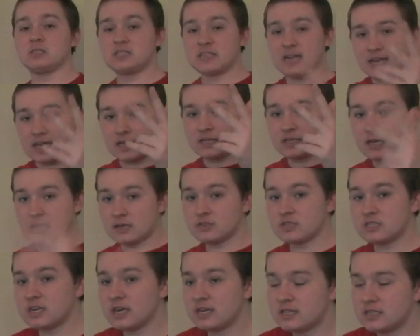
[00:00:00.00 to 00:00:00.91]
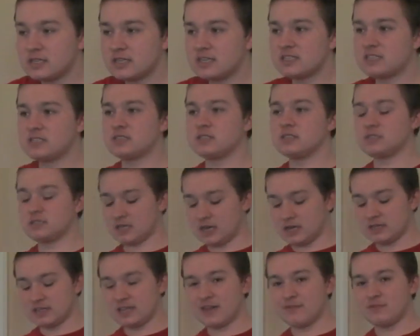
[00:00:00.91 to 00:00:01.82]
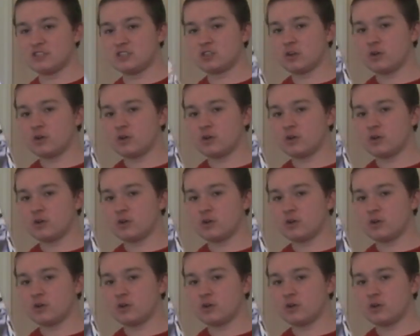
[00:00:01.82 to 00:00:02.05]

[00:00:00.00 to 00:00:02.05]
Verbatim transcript: Second downside to this is that David